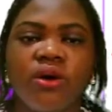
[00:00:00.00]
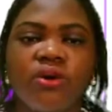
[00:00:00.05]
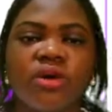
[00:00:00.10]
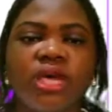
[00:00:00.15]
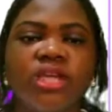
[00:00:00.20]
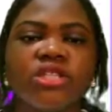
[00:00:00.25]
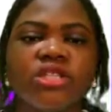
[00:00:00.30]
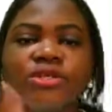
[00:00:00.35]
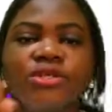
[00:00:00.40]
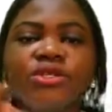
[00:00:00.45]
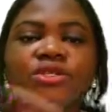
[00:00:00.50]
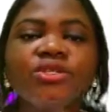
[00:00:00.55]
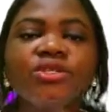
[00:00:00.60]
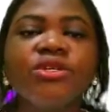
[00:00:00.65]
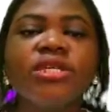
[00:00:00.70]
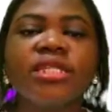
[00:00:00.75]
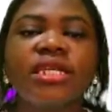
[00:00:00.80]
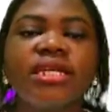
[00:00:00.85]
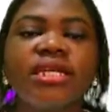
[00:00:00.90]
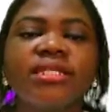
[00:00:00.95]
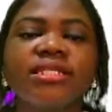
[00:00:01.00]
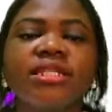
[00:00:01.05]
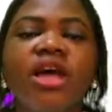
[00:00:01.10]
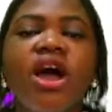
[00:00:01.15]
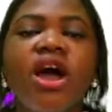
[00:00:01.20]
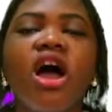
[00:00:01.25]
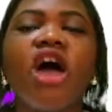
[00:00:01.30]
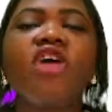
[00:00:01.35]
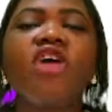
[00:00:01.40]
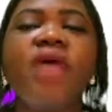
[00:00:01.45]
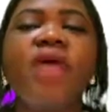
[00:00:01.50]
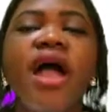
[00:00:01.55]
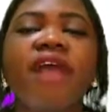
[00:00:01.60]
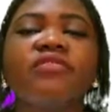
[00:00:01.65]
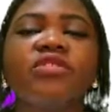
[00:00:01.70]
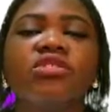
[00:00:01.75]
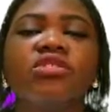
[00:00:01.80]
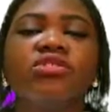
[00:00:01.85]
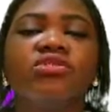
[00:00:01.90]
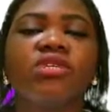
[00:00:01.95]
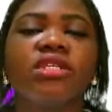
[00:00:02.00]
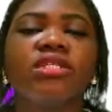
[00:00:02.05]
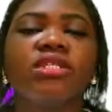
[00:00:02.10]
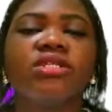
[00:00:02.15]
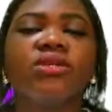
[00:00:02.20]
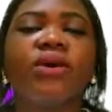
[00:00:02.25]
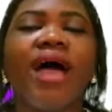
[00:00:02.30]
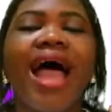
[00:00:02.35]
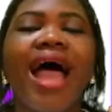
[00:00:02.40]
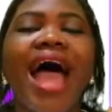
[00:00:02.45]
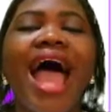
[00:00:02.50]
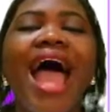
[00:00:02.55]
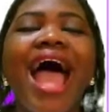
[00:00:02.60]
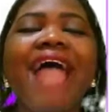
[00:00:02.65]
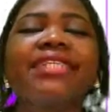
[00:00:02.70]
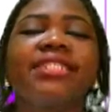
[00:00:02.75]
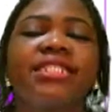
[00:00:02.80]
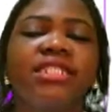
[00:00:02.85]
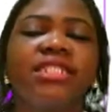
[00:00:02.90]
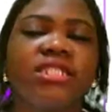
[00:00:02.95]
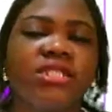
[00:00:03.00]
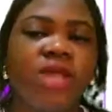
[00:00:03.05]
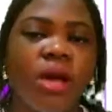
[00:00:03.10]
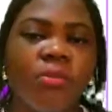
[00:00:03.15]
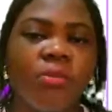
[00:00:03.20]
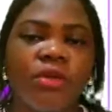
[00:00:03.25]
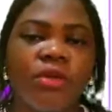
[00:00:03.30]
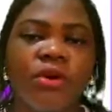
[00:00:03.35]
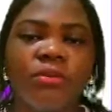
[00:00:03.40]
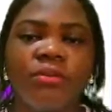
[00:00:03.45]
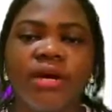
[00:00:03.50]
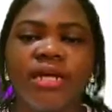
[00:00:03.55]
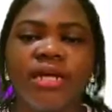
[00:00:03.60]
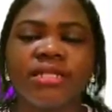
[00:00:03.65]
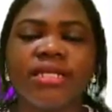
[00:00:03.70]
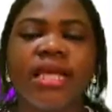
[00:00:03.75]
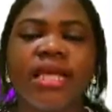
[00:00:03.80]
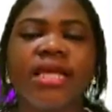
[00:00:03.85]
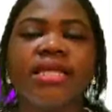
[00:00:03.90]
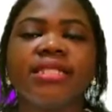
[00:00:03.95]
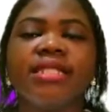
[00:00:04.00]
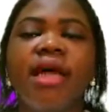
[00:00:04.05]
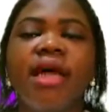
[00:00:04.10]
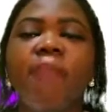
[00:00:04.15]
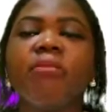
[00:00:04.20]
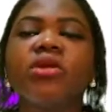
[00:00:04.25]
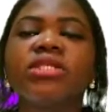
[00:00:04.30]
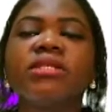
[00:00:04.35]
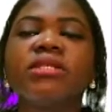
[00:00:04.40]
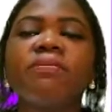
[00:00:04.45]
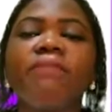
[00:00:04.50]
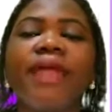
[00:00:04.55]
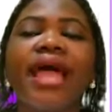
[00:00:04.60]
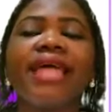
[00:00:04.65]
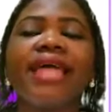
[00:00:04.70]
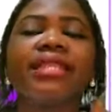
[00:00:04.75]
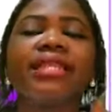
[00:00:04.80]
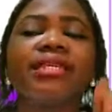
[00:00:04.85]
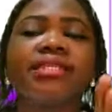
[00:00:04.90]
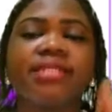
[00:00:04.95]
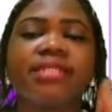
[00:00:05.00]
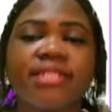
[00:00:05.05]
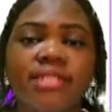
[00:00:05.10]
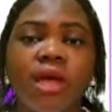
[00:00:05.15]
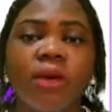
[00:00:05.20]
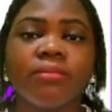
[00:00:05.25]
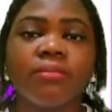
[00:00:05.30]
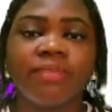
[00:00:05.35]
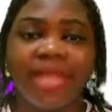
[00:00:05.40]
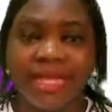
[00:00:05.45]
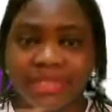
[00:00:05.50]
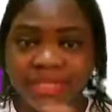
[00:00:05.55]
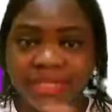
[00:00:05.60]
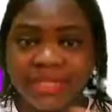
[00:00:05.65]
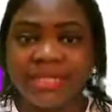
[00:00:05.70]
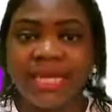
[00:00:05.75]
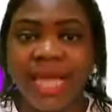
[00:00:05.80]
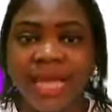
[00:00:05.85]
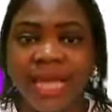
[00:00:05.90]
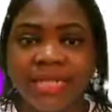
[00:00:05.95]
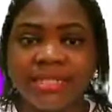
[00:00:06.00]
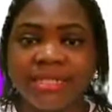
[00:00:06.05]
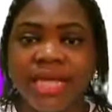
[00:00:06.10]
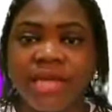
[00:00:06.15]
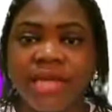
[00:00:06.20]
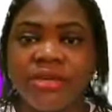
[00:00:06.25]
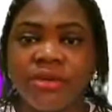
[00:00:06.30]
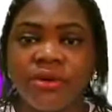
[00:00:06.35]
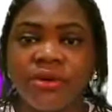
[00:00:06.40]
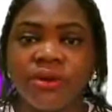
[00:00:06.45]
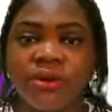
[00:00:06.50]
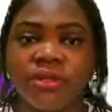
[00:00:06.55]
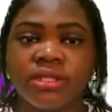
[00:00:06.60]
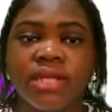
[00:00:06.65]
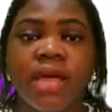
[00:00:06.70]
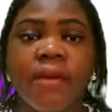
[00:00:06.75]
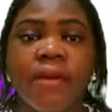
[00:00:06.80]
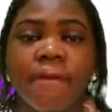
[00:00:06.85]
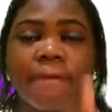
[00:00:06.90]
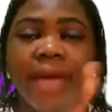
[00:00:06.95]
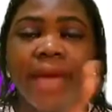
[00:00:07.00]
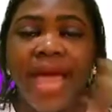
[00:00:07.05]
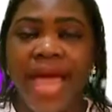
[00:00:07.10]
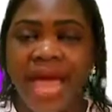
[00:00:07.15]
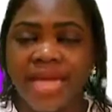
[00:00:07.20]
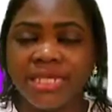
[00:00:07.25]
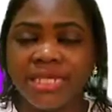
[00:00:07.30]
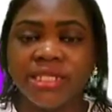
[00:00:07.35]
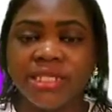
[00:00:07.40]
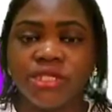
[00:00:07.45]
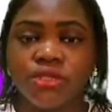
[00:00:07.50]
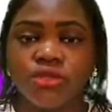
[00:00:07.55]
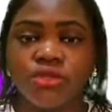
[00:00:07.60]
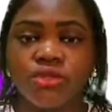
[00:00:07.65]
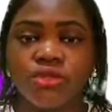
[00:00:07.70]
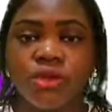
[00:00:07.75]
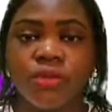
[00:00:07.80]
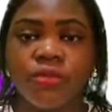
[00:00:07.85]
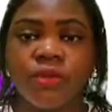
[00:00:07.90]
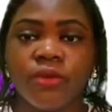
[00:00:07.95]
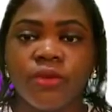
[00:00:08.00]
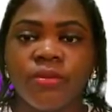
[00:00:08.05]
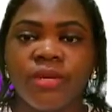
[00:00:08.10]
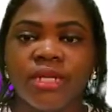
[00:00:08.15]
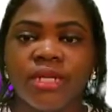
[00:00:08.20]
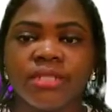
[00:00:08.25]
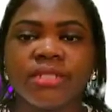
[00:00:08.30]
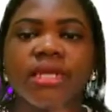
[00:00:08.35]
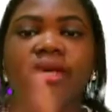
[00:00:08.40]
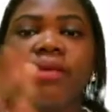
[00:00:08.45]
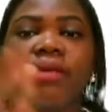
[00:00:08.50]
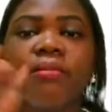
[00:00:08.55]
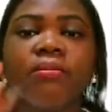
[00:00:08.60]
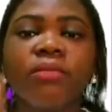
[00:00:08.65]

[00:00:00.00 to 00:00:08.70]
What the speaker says: Okay. So to do this, all you have to do is to add the top numbers, then multiply the sum, that is the answer you got, by adding the 2 top numbers.